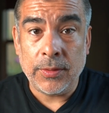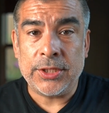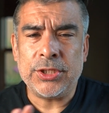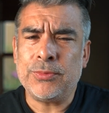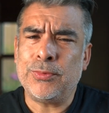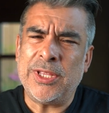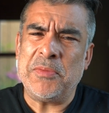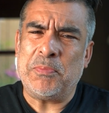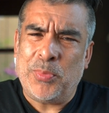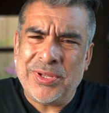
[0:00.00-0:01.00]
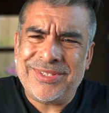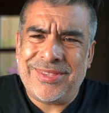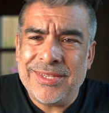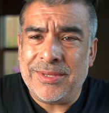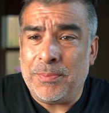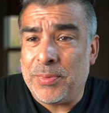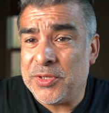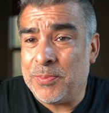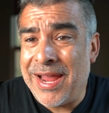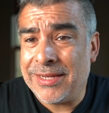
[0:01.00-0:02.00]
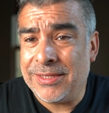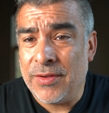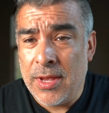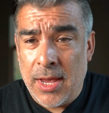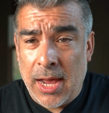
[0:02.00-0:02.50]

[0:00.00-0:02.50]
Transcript: It just really puts things in perspective.